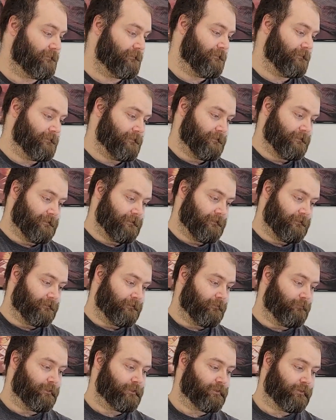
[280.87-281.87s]
Uh,
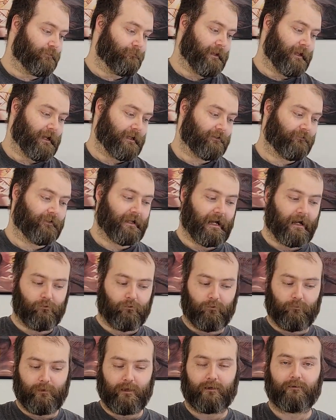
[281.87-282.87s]
did we show the back of the
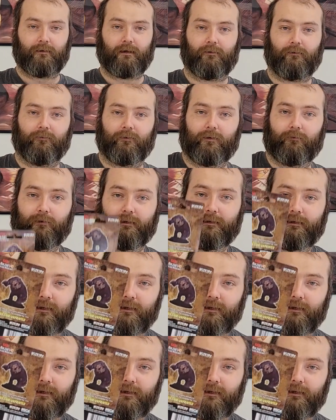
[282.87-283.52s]
owl there? I don't think we